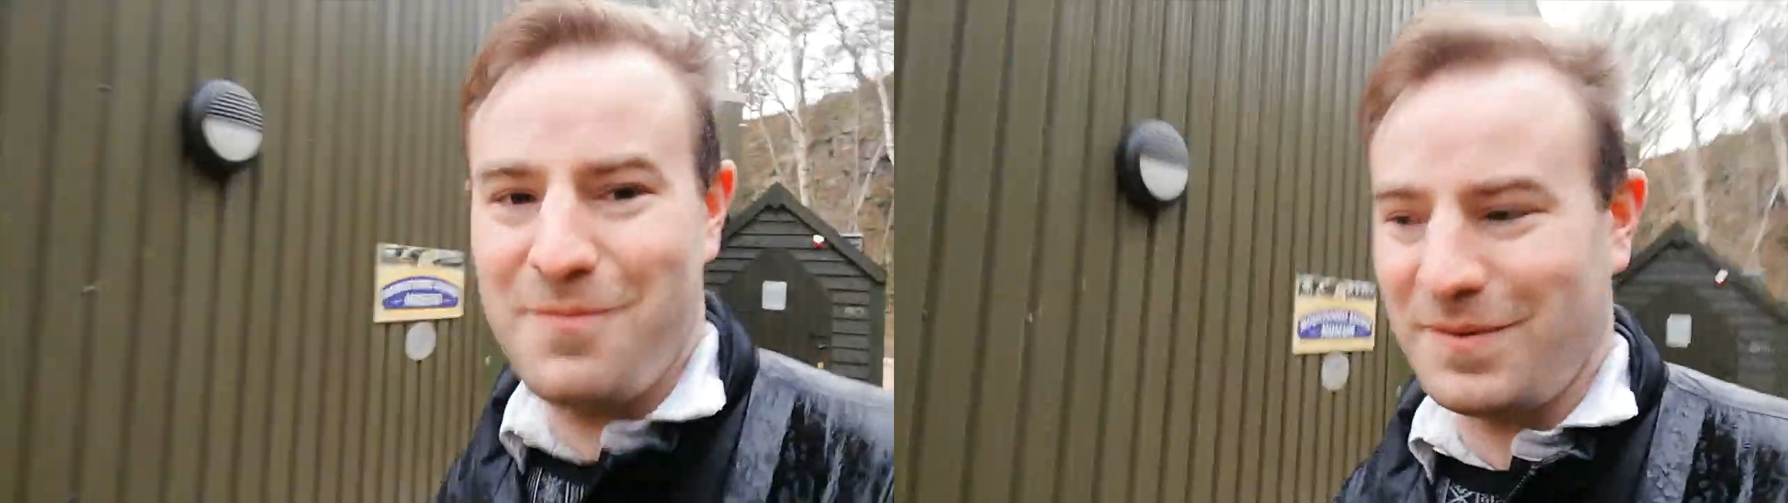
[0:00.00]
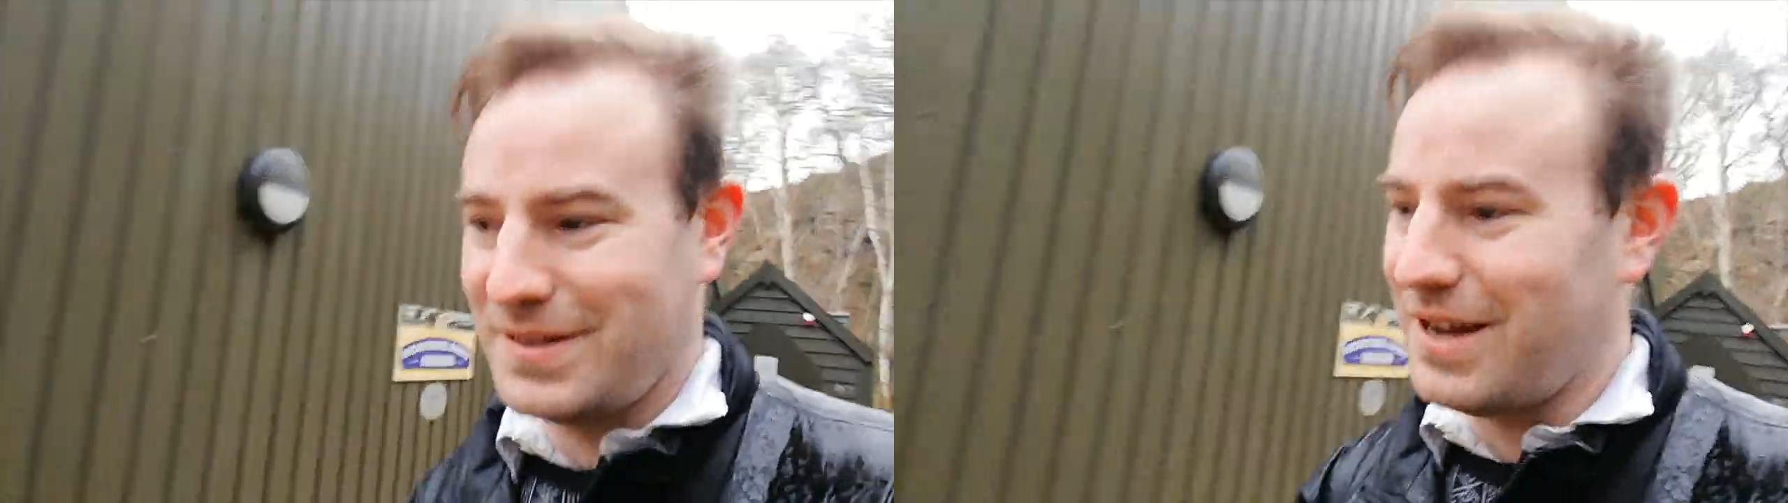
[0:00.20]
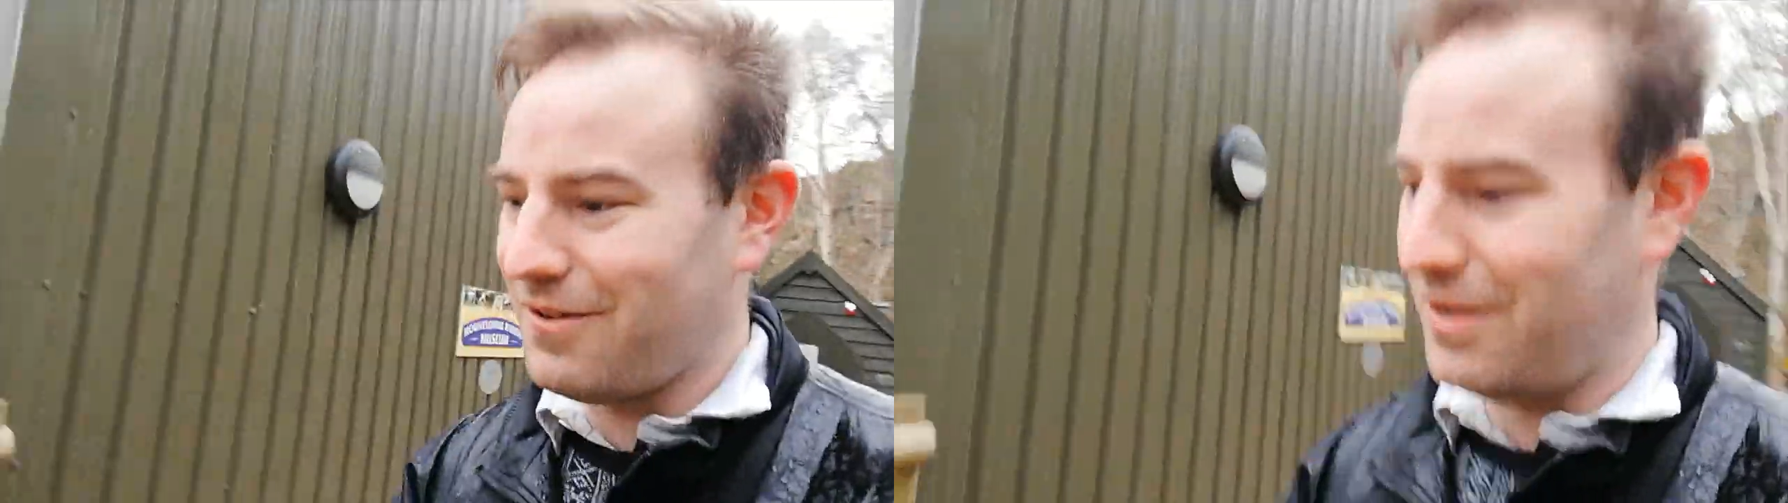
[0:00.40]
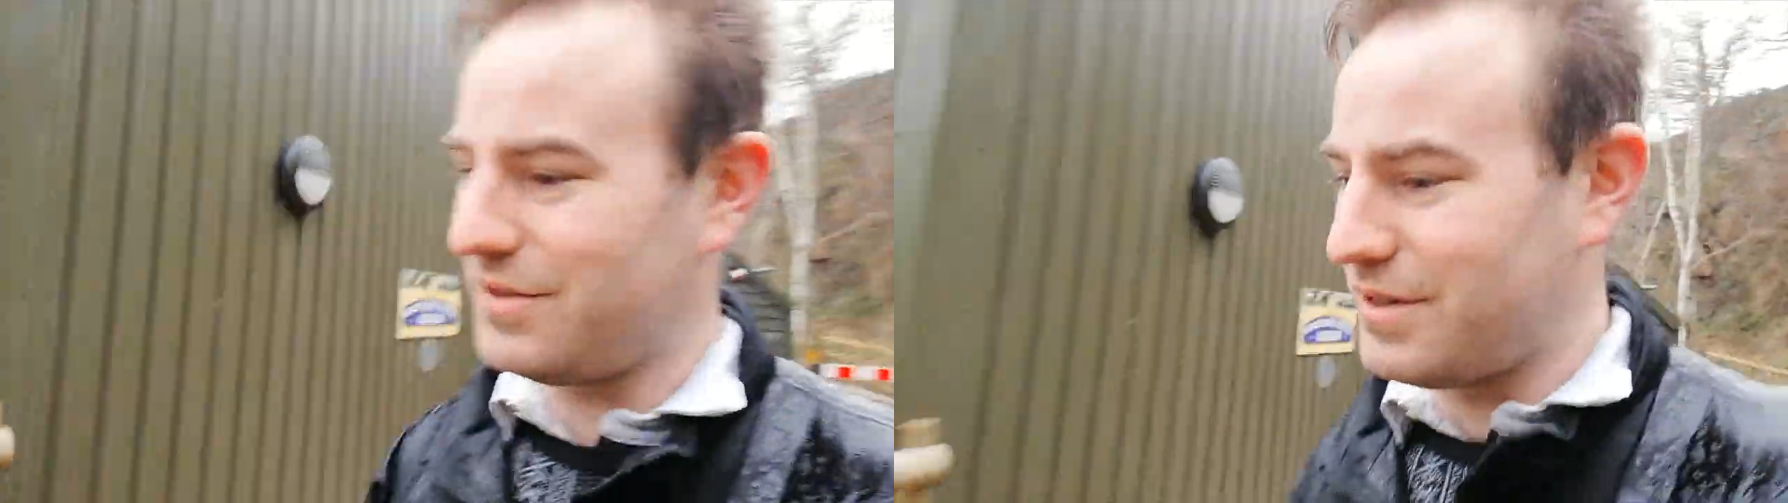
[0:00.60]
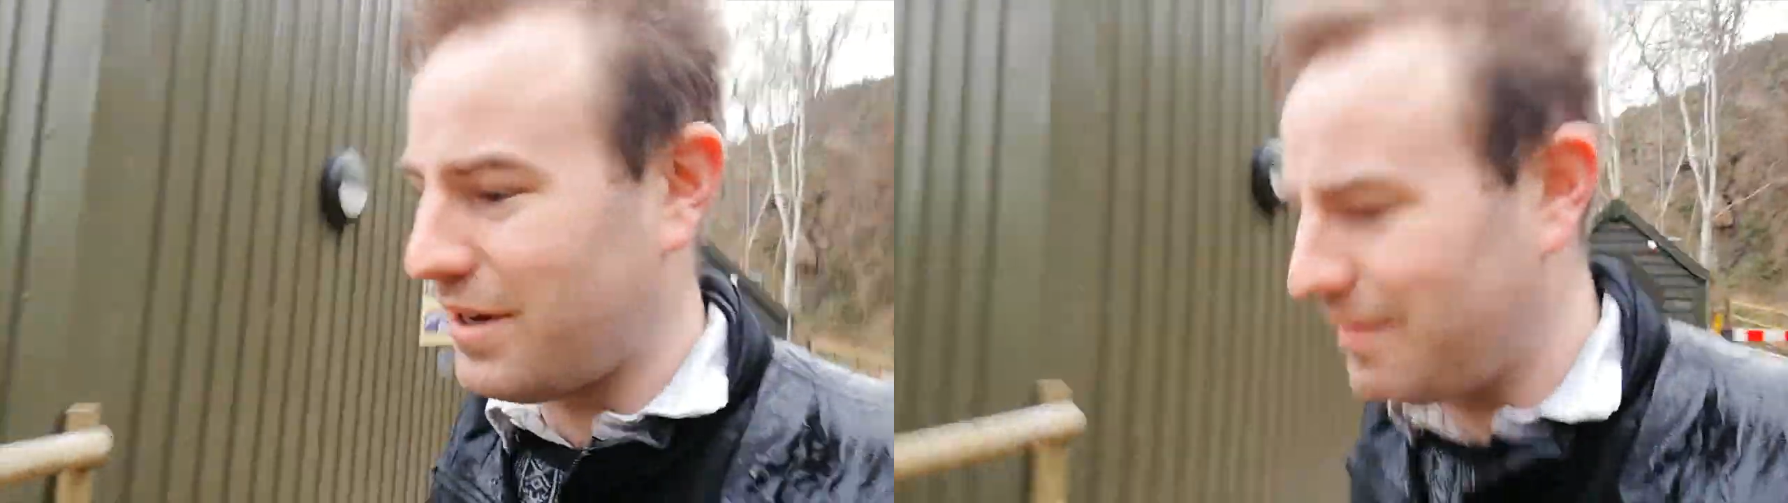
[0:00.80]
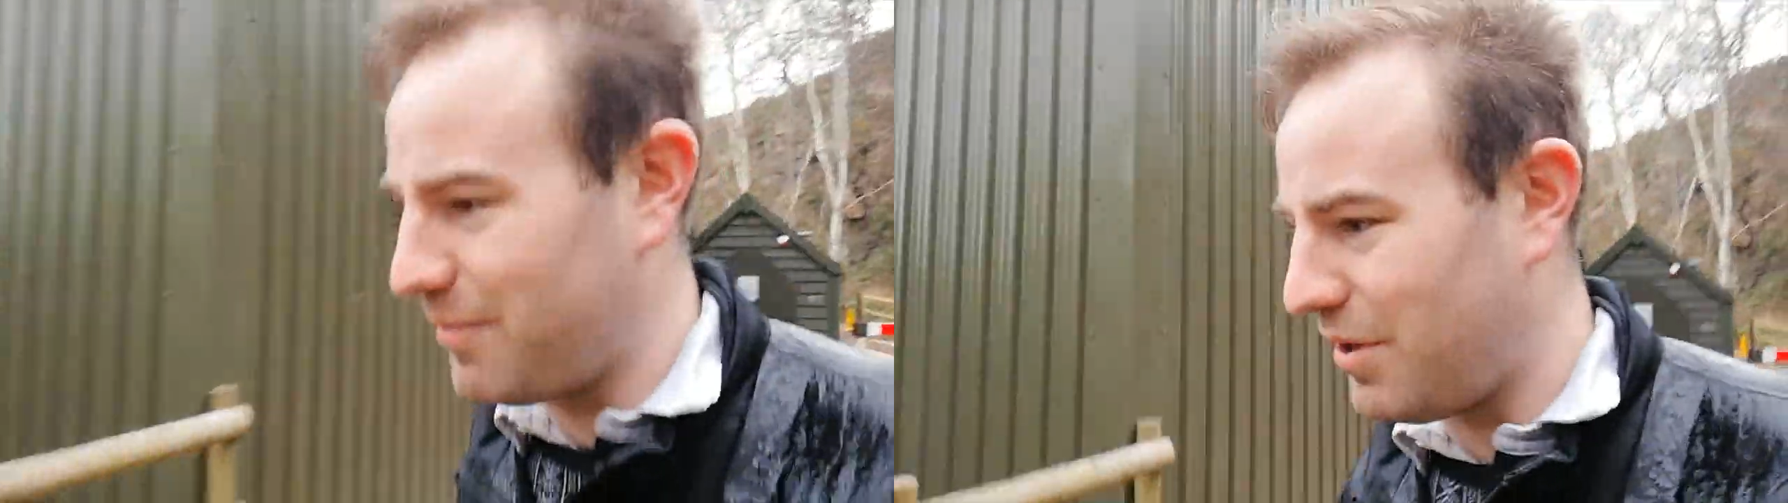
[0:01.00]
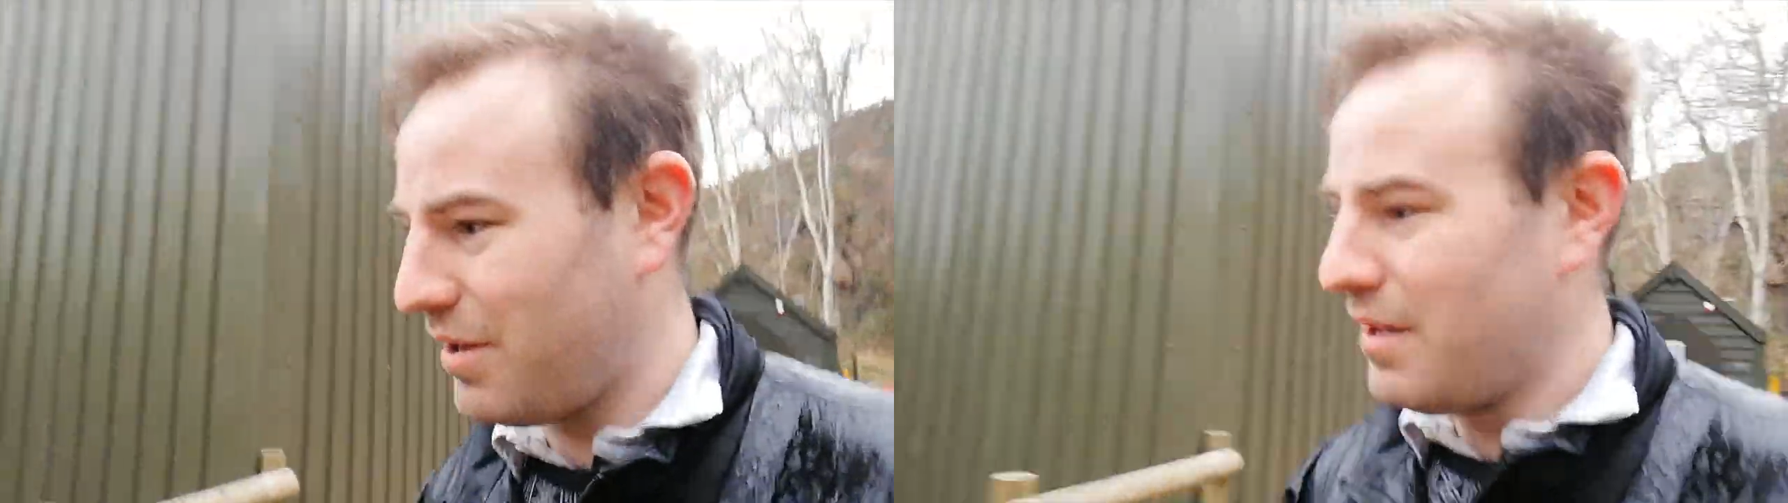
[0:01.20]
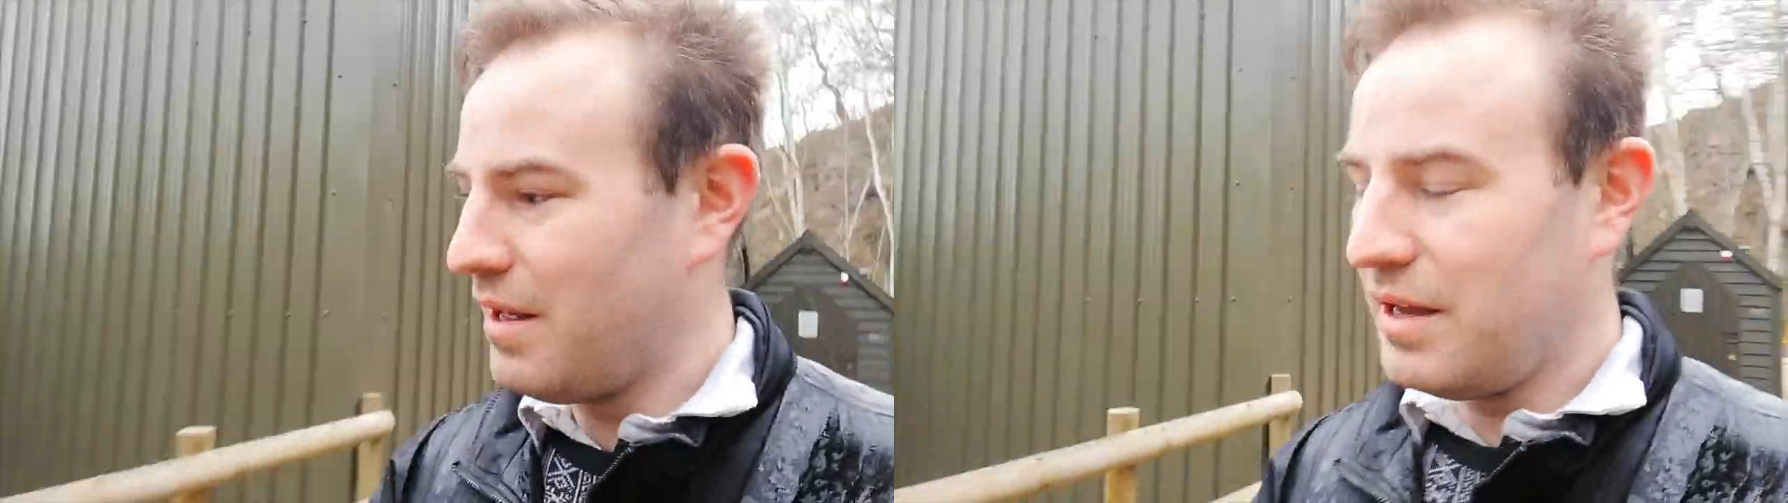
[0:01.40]
open till closing time, but
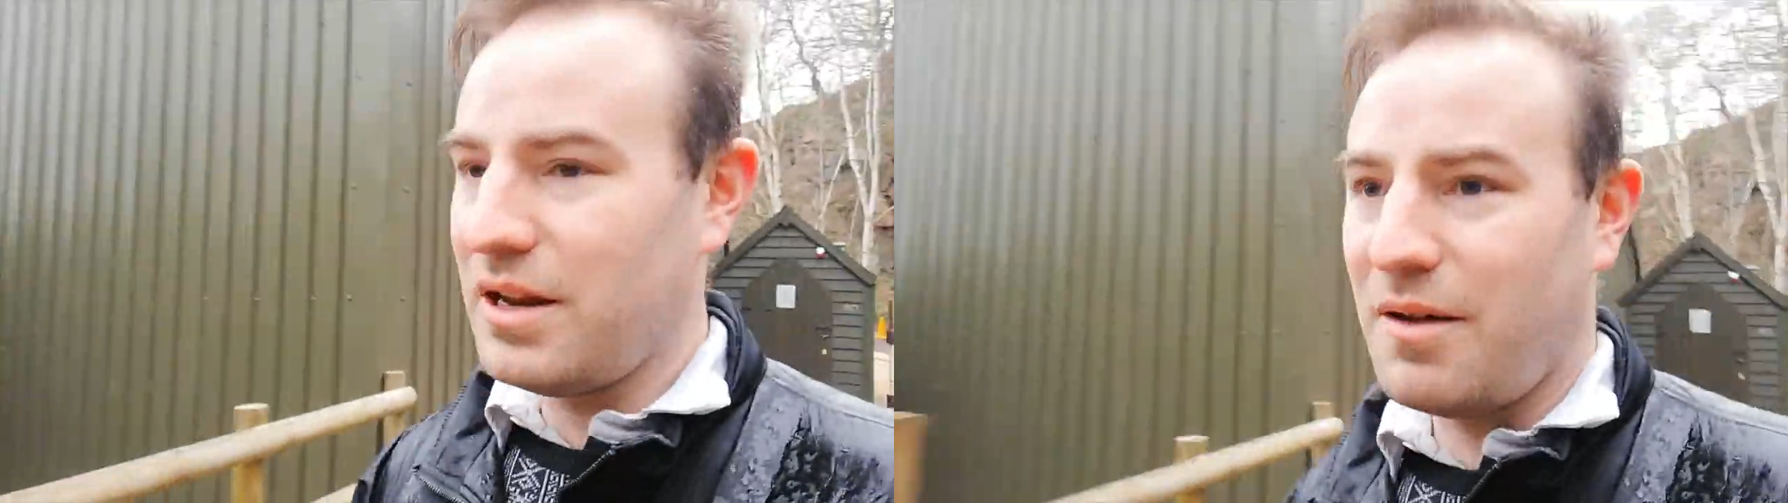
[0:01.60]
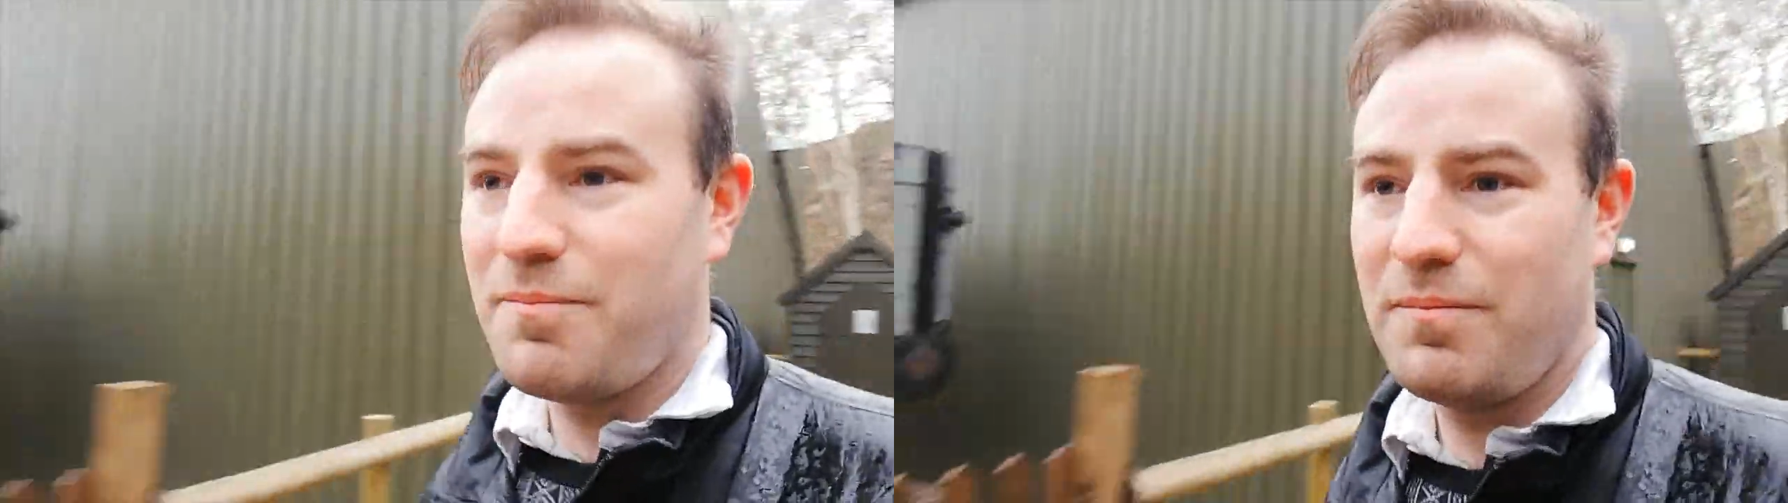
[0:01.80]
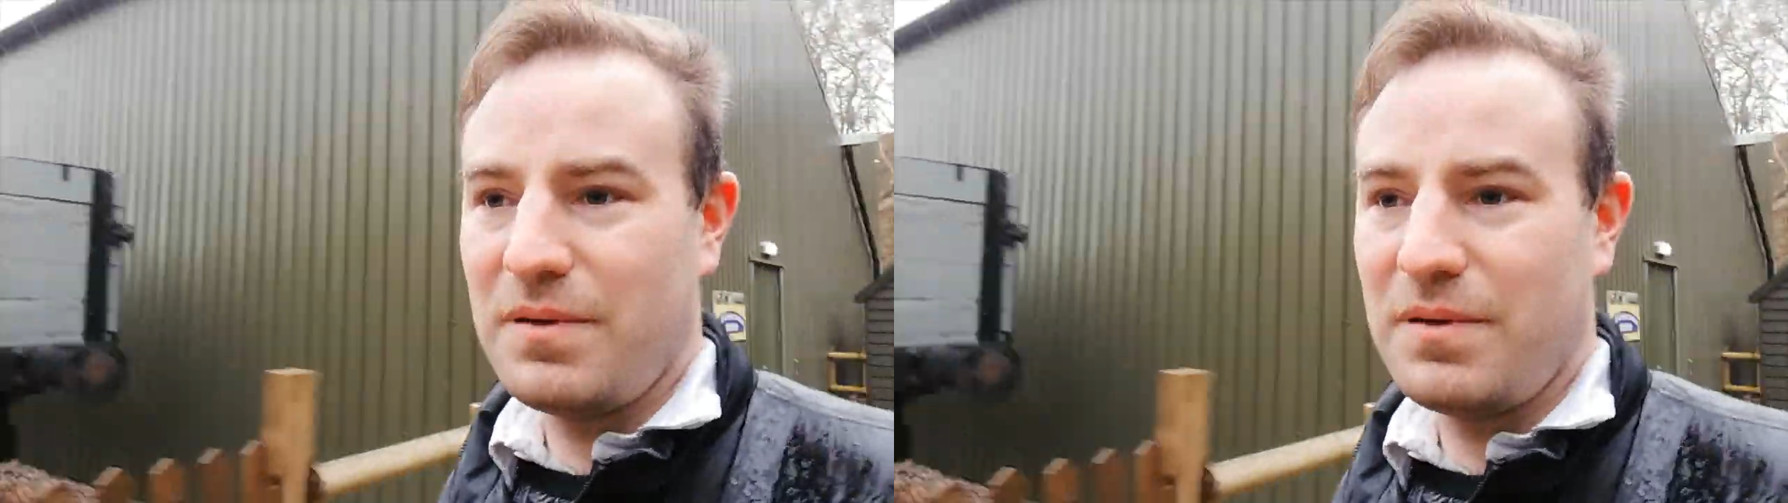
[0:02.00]
you know,